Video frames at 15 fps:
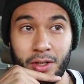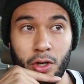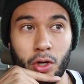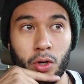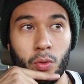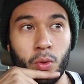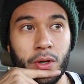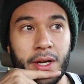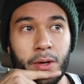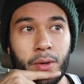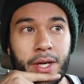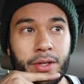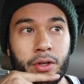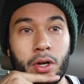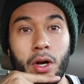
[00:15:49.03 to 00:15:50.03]
Or would I
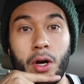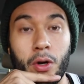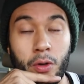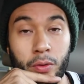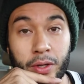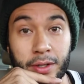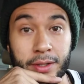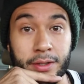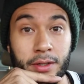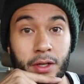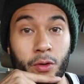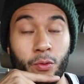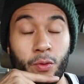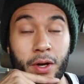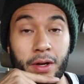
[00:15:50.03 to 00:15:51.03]
rather own
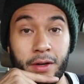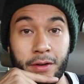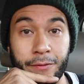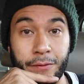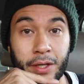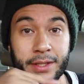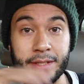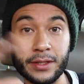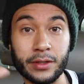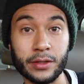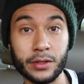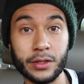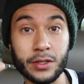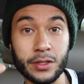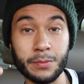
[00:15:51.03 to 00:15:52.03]
a fucking
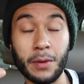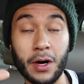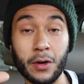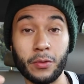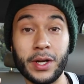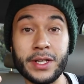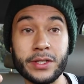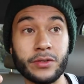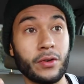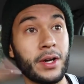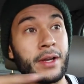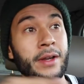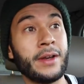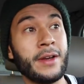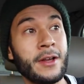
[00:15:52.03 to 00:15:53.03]
small restaurant